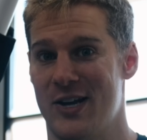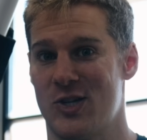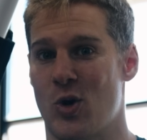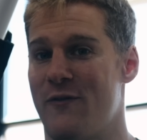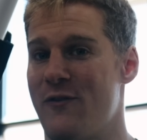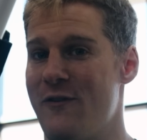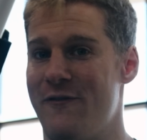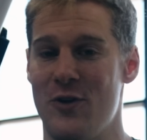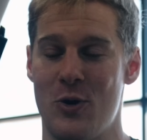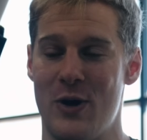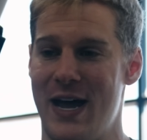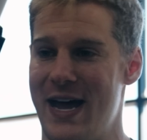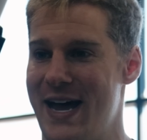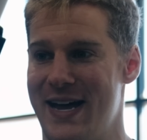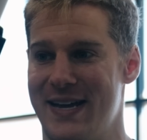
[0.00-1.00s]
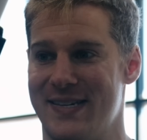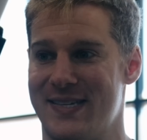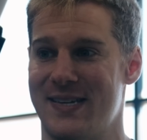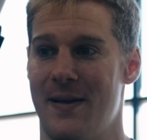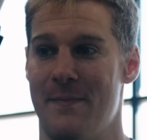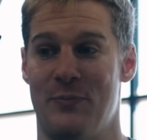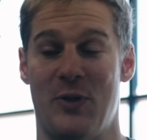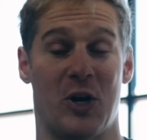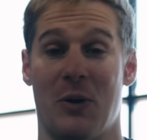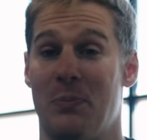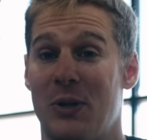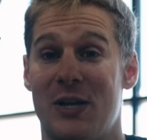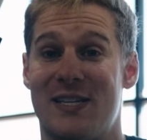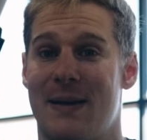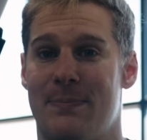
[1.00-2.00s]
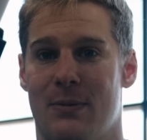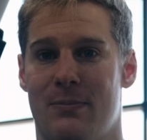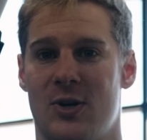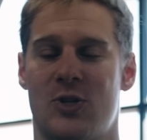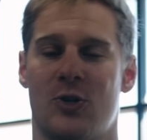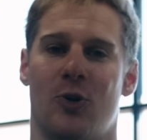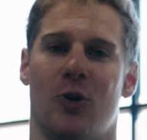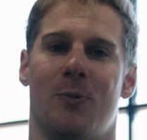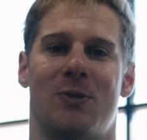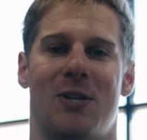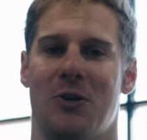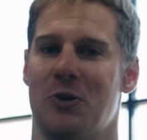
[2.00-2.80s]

So if you view it as they're completely separate muscle groups,